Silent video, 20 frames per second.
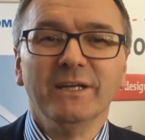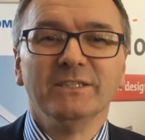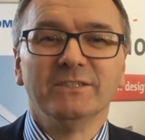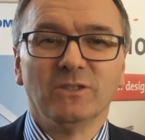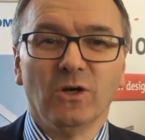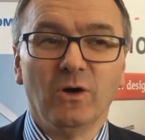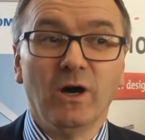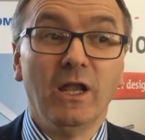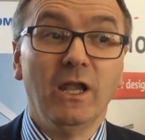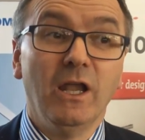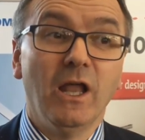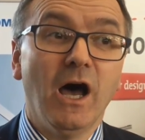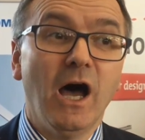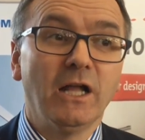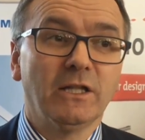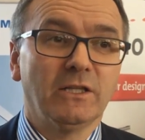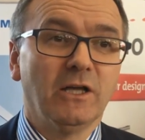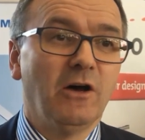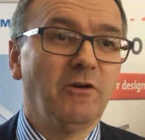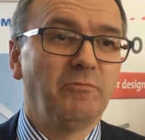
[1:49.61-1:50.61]
So a
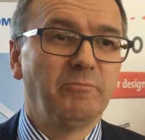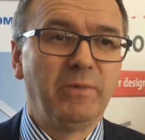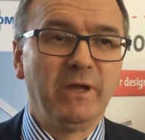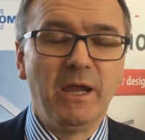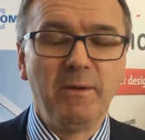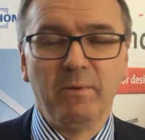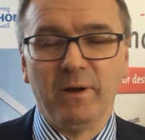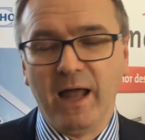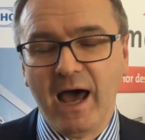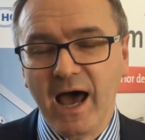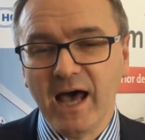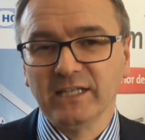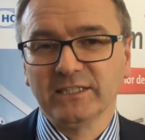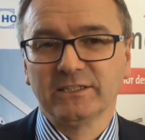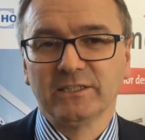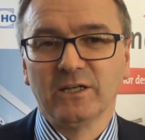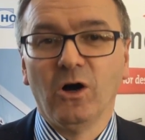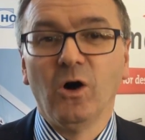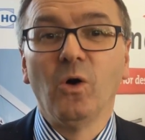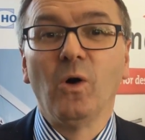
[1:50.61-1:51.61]
lot of people
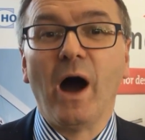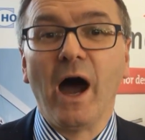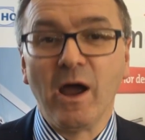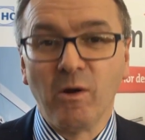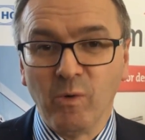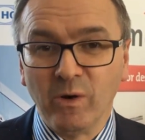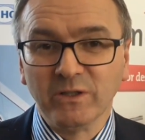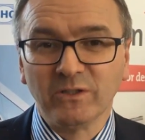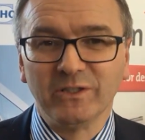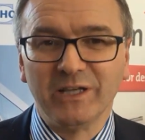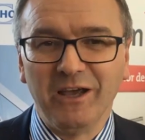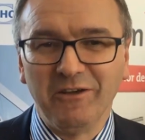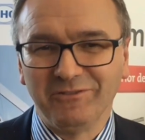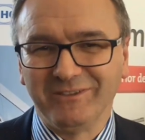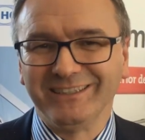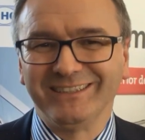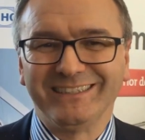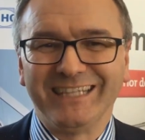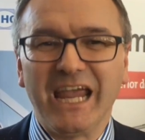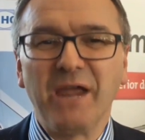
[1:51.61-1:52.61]
ask, oh, I want to have
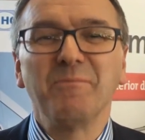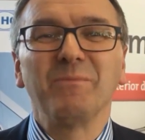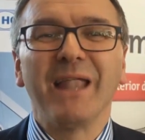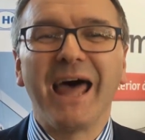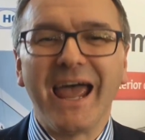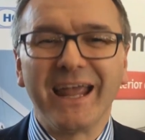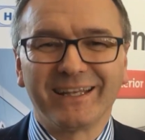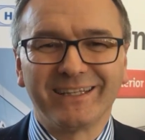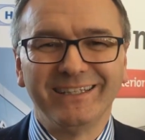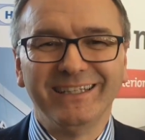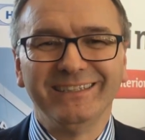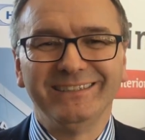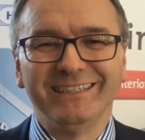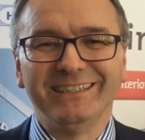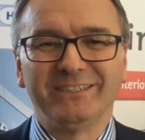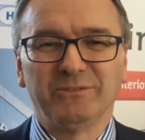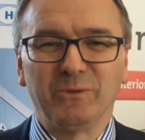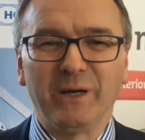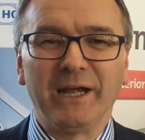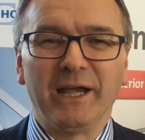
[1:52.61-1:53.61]
the same like this.
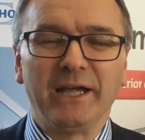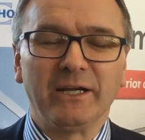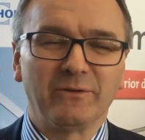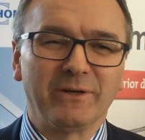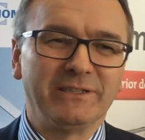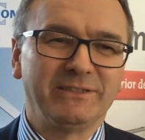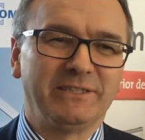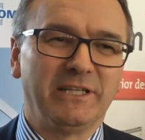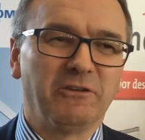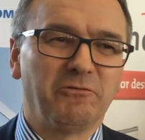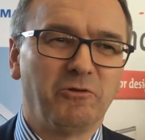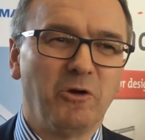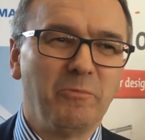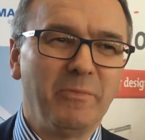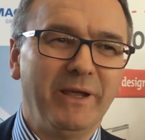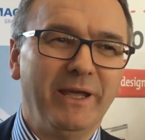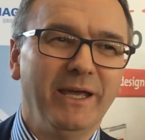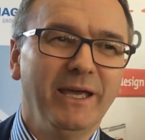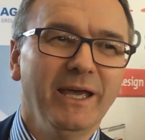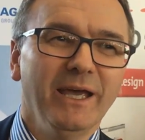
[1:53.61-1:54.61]
It's very interesting for
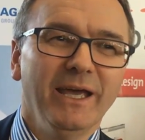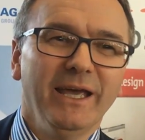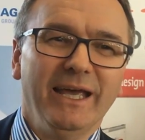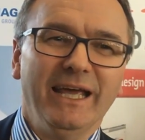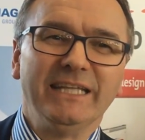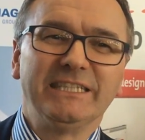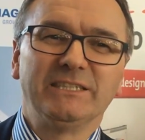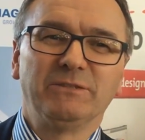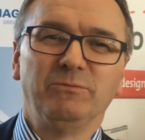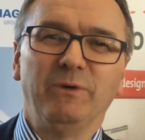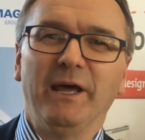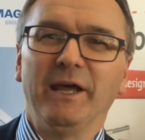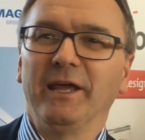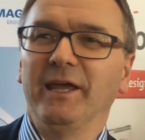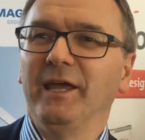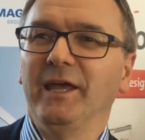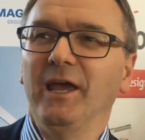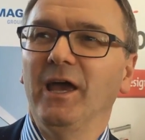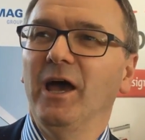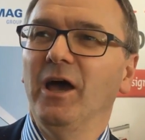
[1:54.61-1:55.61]
me. It's
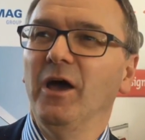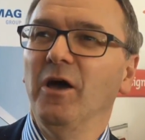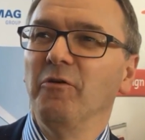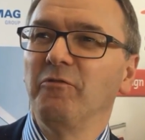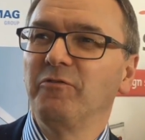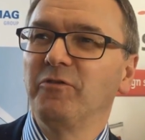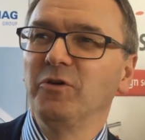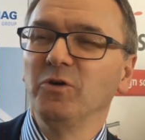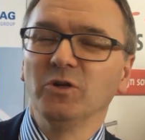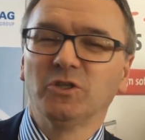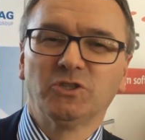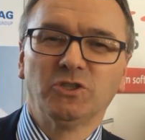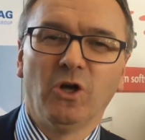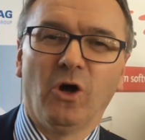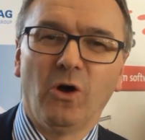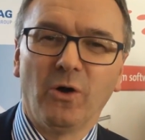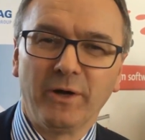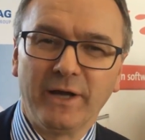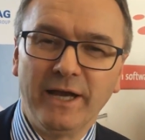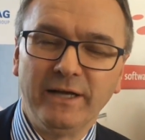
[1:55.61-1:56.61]
very uh,
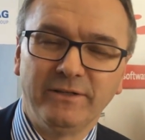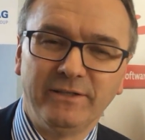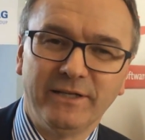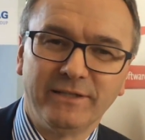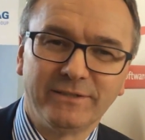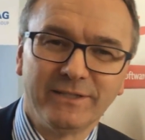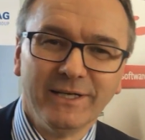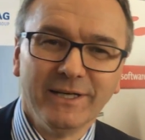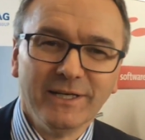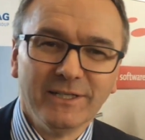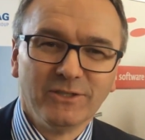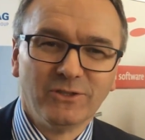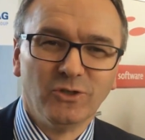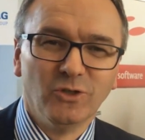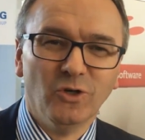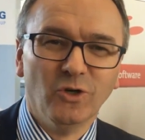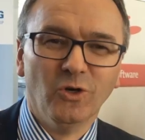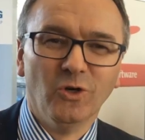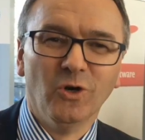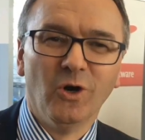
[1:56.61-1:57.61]
future-oriented to
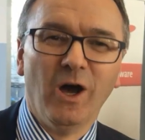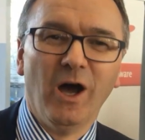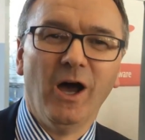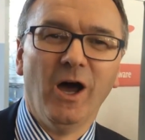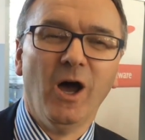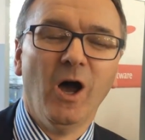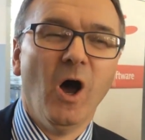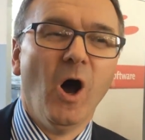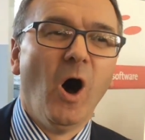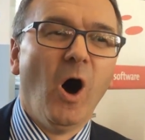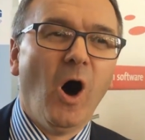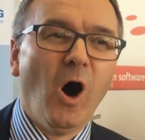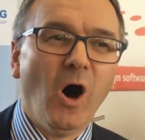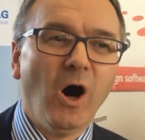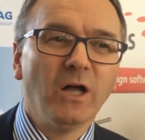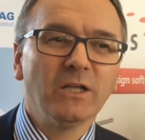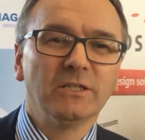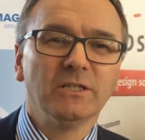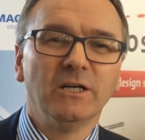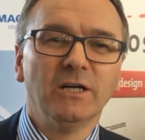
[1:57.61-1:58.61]
uh,
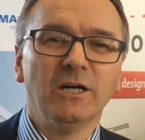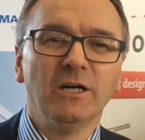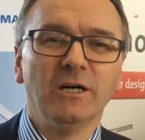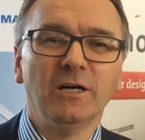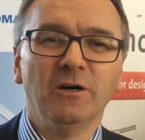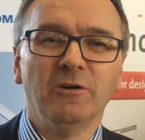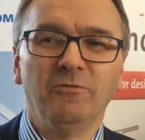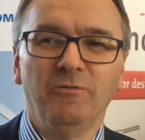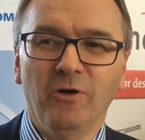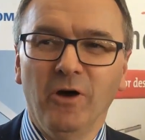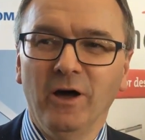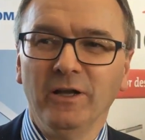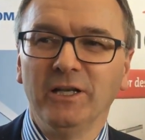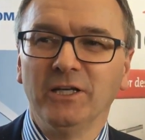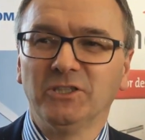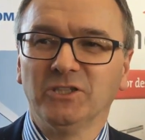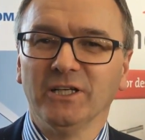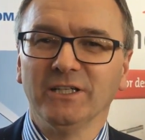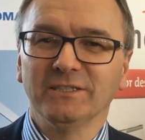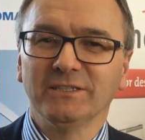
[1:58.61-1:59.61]
order
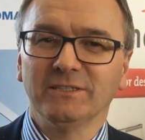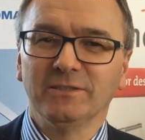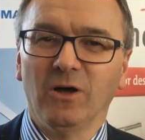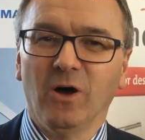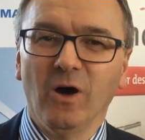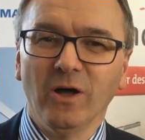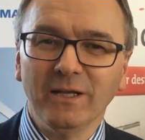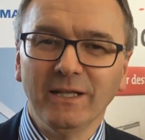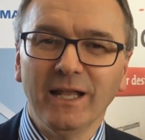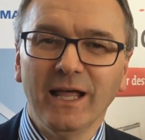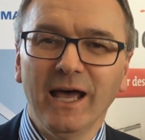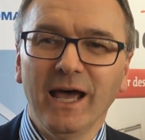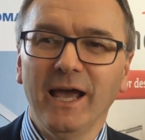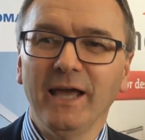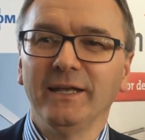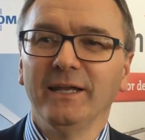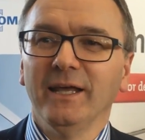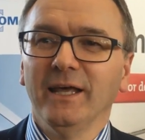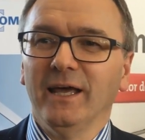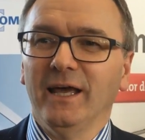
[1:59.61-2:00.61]
furniture
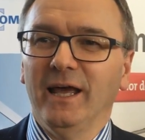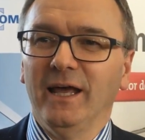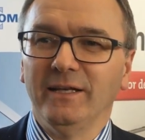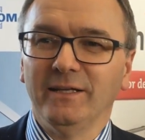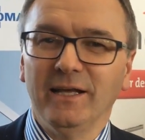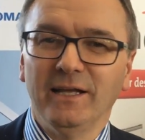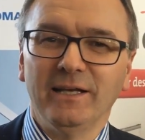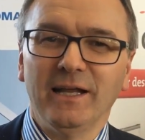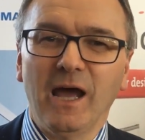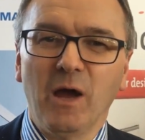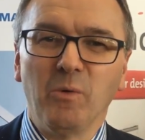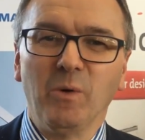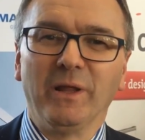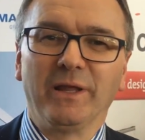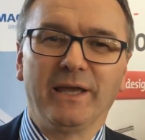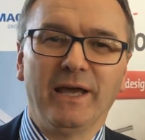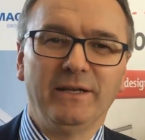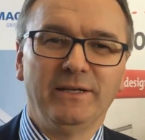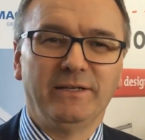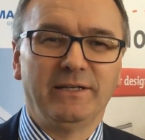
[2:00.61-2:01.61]
online and then I will
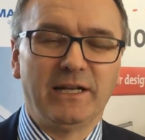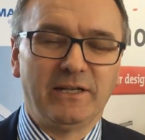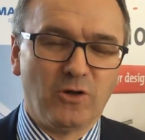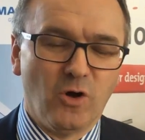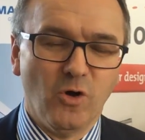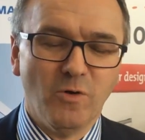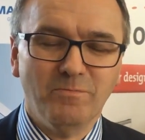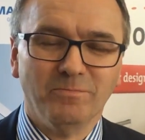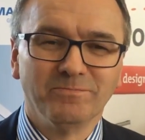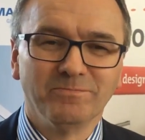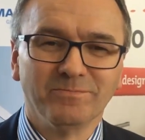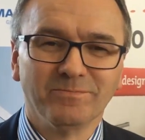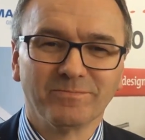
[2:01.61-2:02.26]
get it at home.